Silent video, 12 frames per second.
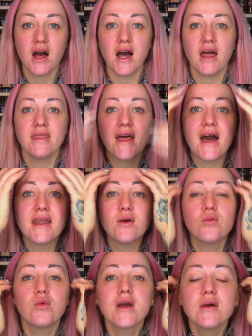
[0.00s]
And
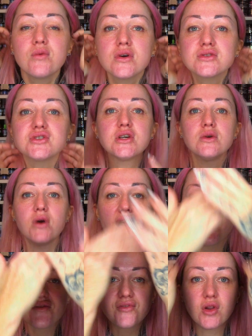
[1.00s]
then we will do
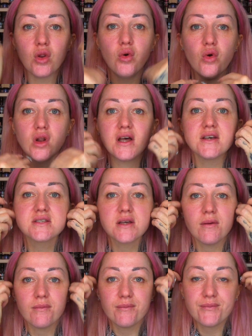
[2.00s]
a flawless
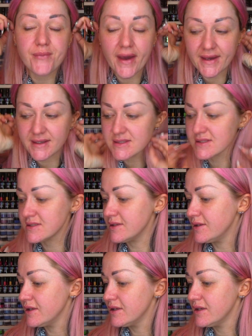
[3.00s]
base.
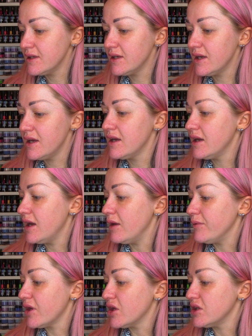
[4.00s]

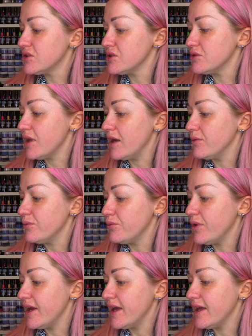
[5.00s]
And we're going to do that
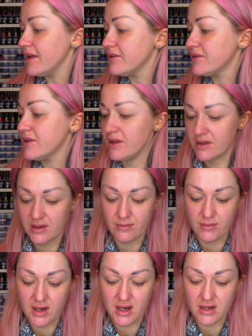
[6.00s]
with
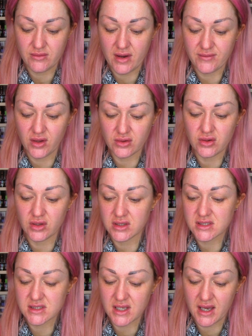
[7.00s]
my Revlon Colour
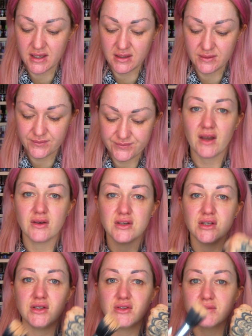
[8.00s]
Stay. I'm going
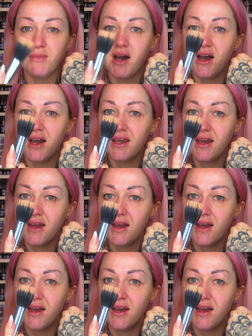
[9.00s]
to use my